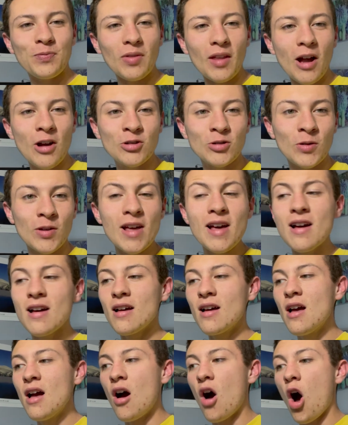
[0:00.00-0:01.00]
So yeah,
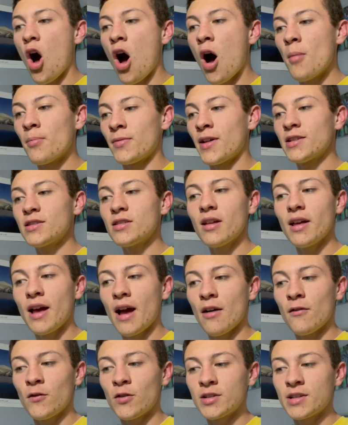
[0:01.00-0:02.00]
that's all I
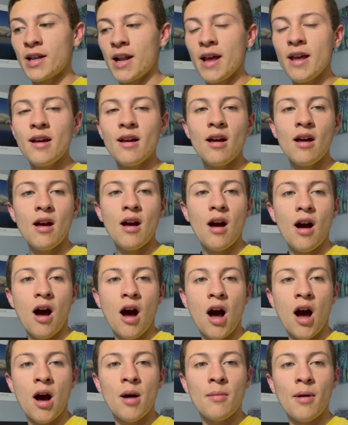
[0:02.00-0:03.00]
have for today.
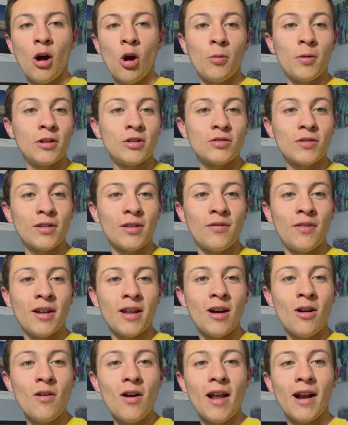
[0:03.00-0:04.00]
Hope you enjoyed the
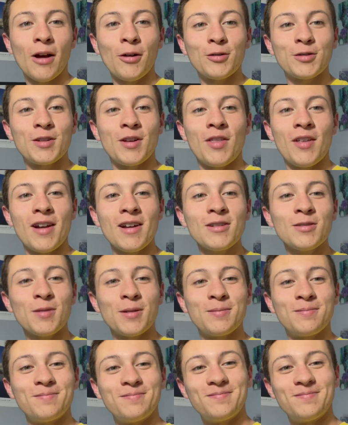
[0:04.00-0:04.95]
video, and I will see you in the next one.